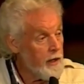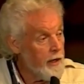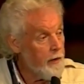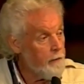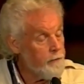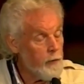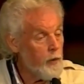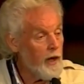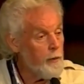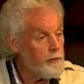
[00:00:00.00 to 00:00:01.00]
Now,
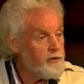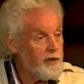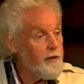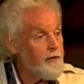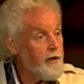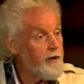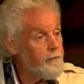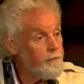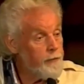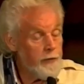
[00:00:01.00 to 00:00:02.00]
when I was down there,
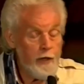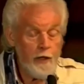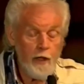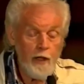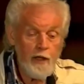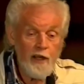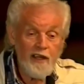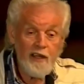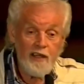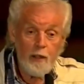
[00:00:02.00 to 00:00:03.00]

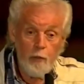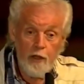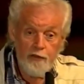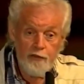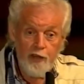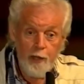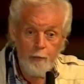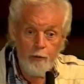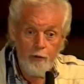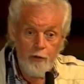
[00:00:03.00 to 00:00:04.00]
taking the blood
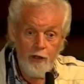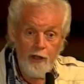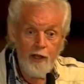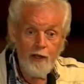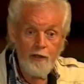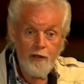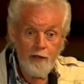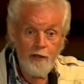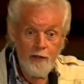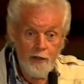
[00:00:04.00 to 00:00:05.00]
sample and,
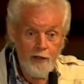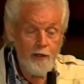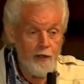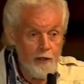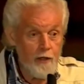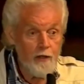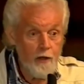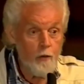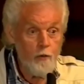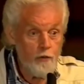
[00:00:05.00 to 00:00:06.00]

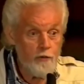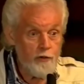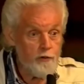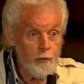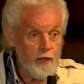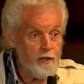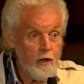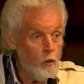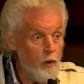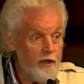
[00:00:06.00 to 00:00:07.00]
just being
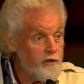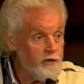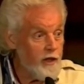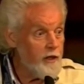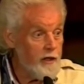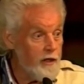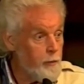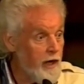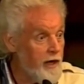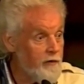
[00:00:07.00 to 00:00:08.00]
totally stunned
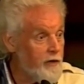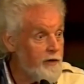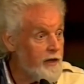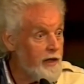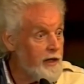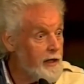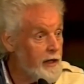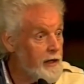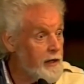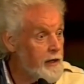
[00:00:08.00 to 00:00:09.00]
by everything,